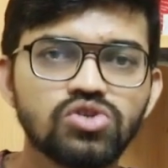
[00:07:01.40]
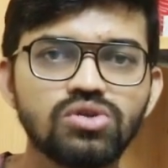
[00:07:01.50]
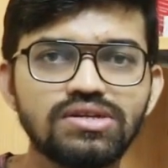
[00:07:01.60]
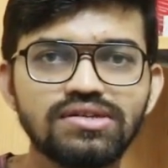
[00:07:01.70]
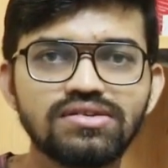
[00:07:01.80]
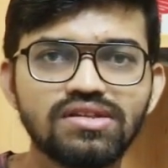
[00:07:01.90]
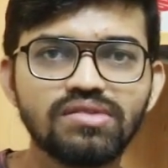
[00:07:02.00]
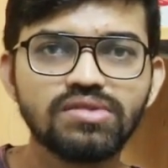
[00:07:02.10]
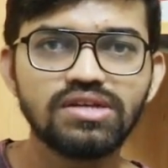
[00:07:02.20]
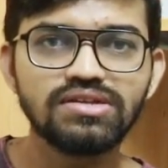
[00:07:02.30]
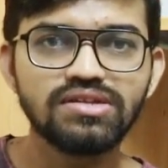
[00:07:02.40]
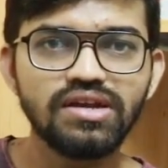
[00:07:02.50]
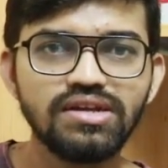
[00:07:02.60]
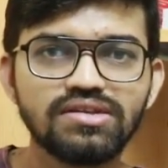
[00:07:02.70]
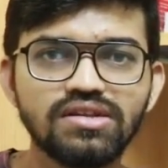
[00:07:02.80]
So this is nothing, this is the
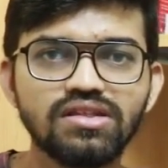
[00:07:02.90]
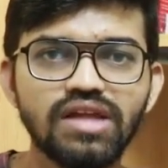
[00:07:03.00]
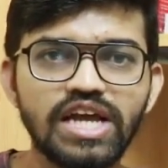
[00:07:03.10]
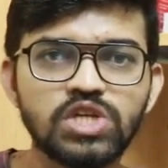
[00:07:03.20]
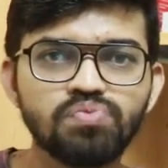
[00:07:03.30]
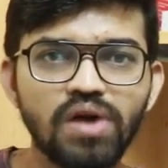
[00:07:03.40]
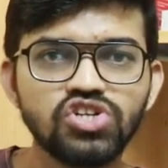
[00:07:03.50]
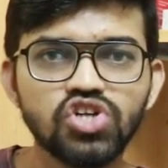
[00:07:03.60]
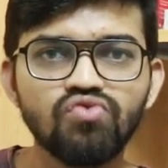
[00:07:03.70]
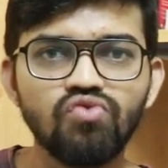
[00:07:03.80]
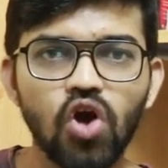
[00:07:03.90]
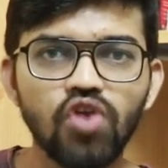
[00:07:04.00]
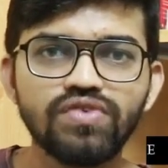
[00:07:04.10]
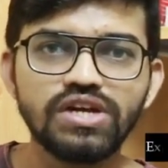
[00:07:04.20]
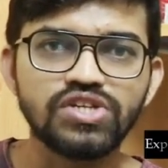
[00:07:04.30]
reason the expansion
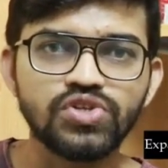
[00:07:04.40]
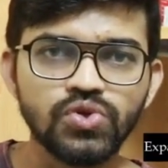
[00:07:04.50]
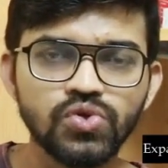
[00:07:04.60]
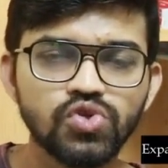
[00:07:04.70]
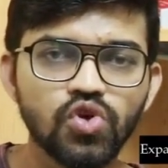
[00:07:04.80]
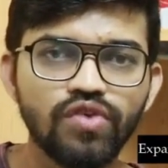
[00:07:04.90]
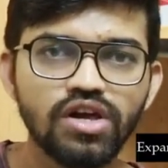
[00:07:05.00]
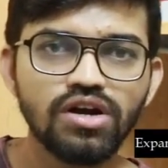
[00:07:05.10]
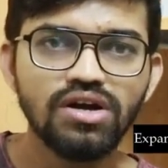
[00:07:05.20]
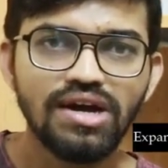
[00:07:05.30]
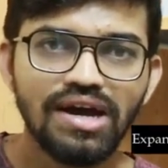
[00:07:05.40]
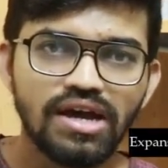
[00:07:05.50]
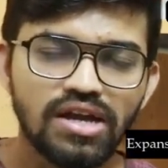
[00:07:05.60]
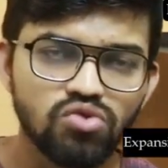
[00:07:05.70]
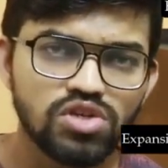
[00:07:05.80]
valve is used over here.
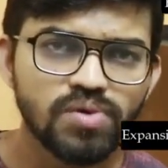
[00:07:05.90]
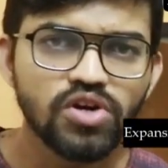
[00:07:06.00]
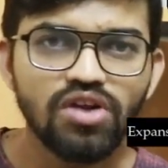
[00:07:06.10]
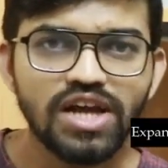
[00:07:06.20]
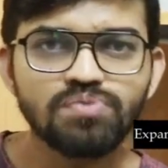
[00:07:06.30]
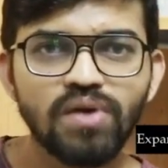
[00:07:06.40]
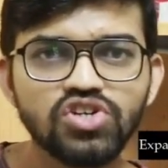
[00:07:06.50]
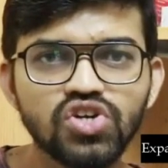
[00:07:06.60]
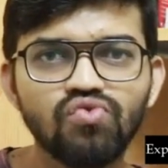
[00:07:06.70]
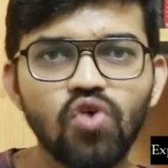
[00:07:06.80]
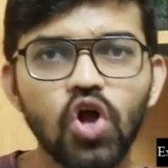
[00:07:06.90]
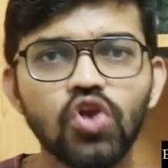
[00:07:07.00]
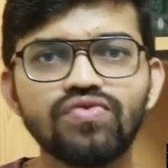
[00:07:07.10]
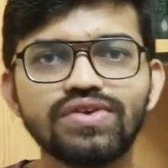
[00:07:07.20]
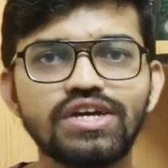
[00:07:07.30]
Now this particular expansion
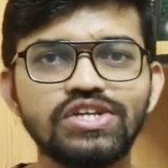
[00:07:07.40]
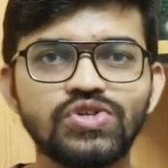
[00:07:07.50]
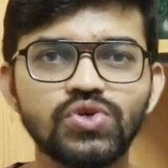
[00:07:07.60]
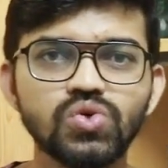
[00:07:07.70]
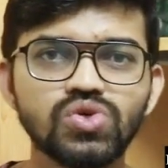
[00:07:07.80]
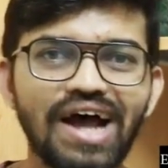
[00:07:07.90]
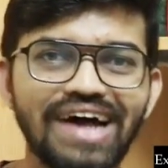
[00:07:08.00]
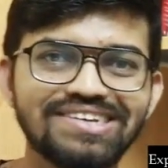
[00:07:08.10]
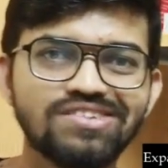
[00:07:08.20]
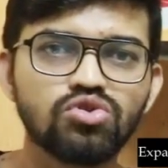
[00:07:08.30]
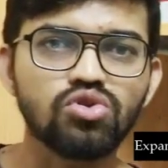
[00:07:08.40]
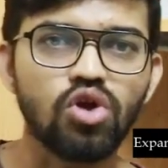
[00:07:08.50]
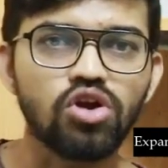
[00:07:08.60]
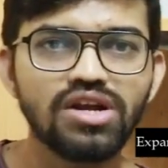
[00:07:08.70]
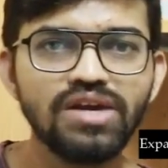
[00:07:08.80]
valve is used as a
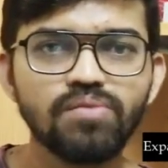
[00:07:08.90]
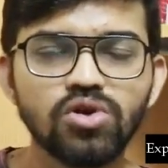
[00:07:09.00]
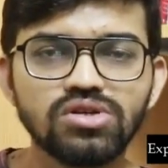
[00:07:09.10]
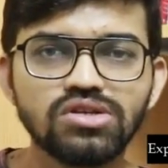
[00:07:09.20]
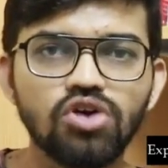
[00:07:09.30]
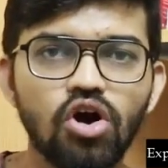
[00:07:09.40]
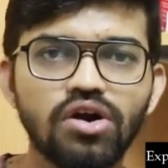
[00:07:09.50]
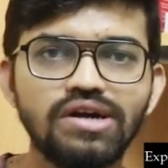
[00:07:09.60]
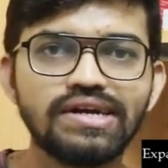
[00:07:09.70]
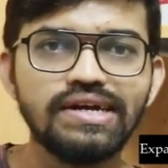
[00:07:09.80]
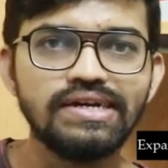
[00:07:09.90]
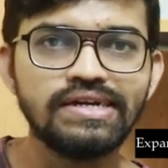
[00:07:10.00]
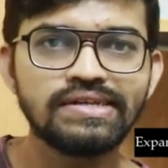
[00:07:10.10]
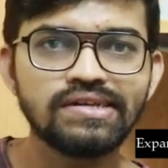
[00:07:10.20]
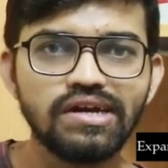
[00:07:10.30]
throttling process, or
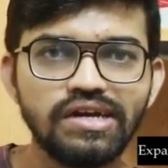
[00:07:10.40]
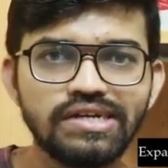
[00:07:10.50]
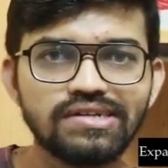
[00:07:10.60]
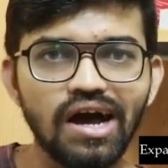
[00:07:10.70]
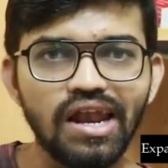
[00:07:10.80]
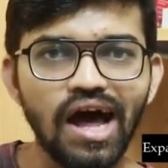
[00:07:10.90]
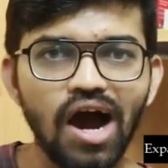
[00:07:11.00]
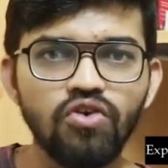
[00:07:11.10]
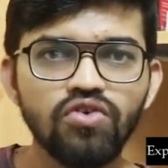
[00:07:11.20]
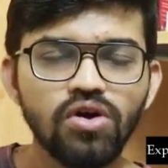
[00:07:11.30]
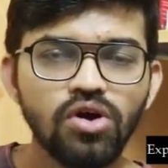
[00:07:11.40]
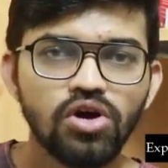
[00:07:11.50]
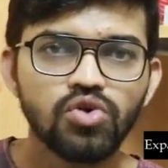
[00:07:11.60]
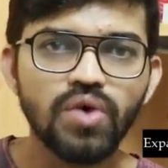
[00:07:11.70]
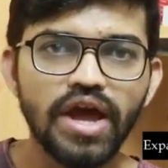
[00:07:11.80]
it is allowed
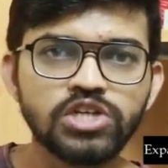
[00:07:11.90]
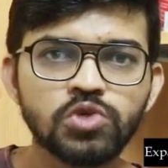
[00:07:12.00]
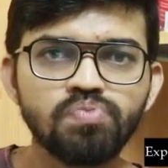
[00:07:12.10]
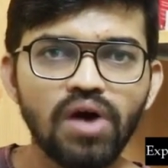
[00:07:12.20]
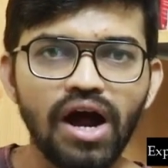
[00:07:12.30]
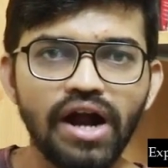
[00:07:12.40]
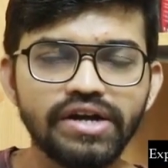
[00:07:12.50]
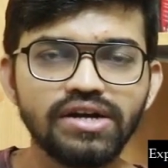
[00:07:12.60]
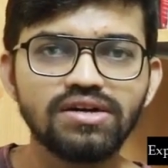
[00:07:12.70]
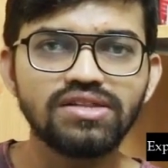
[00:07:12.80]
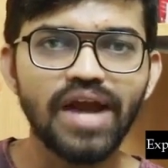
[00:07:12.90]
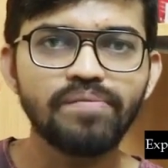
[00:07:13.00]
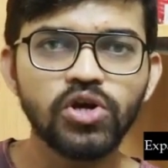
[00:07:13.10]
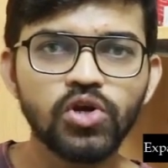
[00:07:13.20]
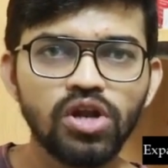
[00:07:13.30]
to expand that
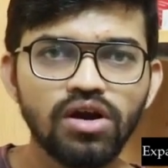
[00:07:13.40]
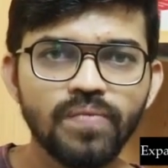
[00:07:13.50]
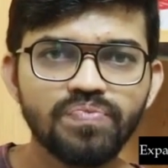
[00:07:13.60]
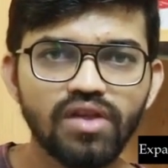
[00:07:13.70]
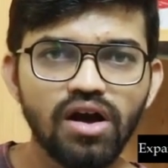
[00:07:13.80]
particular